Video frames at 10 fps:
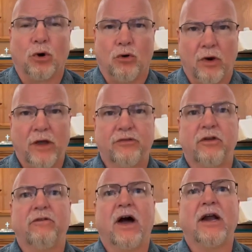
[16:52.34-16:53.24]

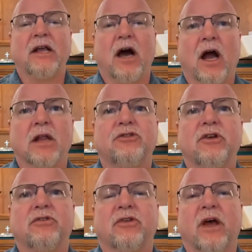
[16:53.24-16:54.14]
Progressive
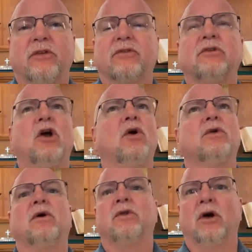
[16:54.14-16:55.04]
ideology says,
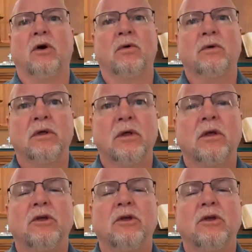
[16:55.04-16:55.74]
no, no, no.